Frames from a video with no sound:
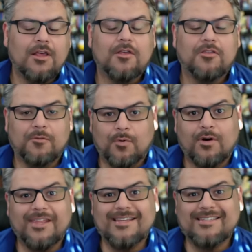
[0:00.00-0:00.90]
The
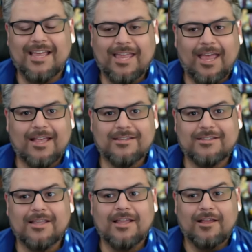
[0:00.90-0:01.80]
more they say
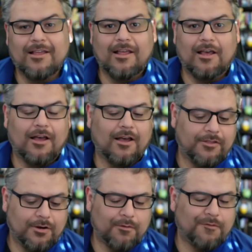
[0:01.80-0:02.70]
yes,
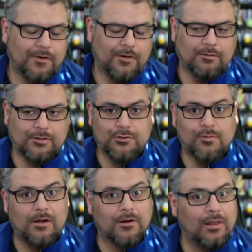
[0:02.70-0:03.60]
they're referred to as
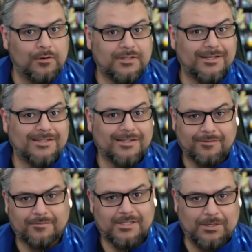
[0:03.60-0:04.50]
trial closes
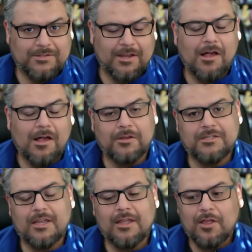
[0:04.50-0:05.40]
in sales
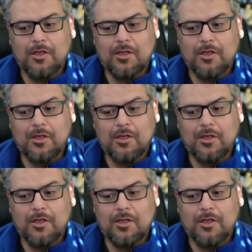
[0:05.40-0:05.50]
psychology.